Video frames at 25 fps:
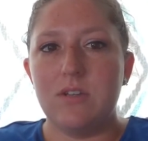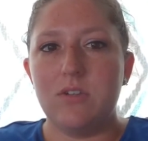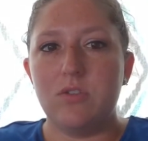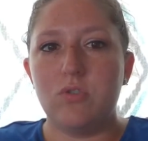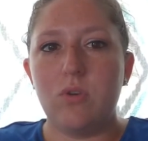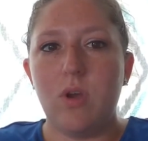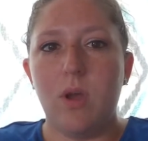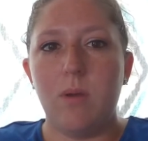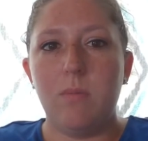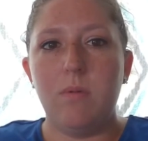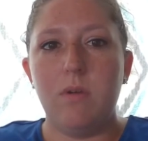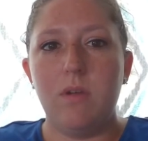
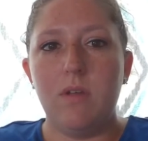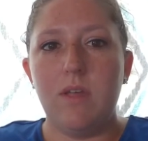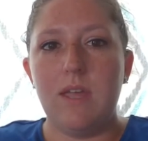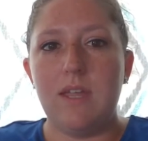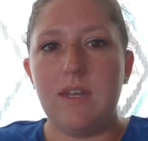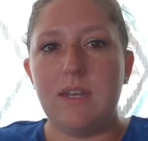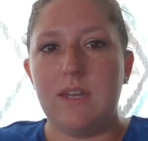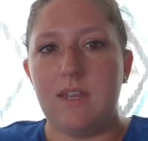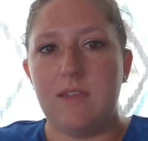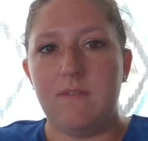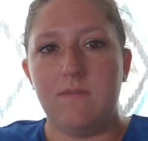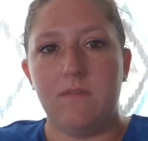Trouble
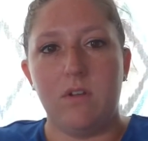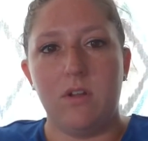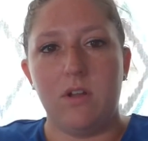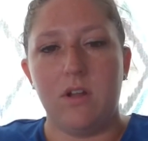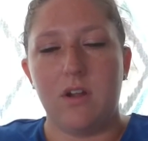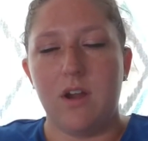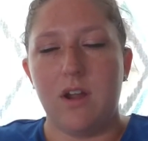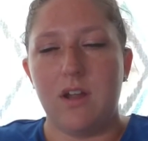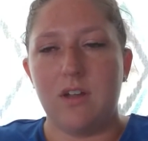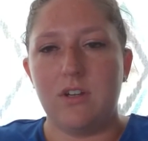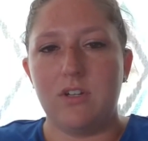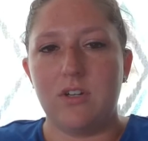and evil
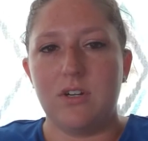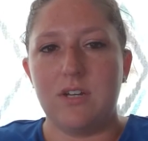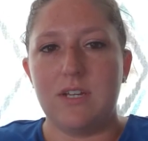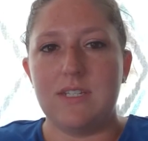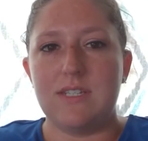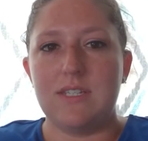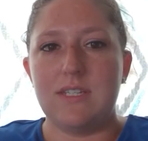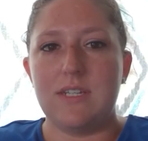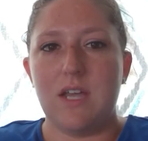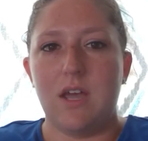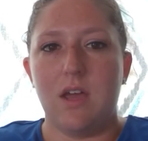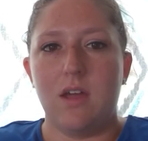are under
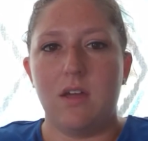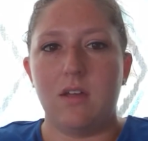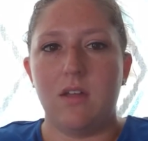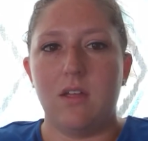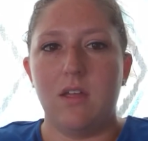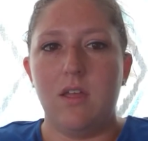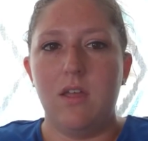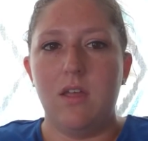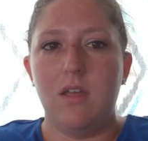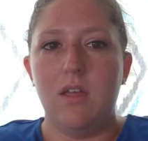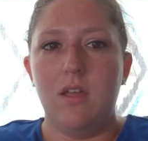his tongue.